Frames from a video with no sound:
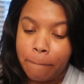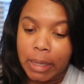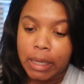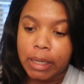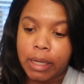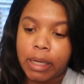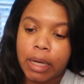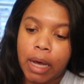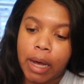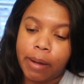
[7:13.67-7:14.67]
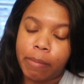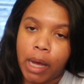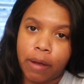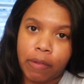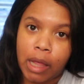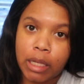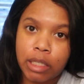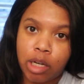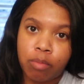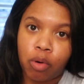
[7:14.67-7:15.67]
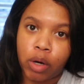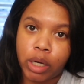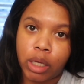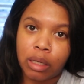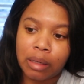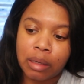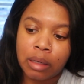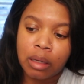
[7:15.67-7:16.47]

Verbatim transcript: But um, I have class in the morning.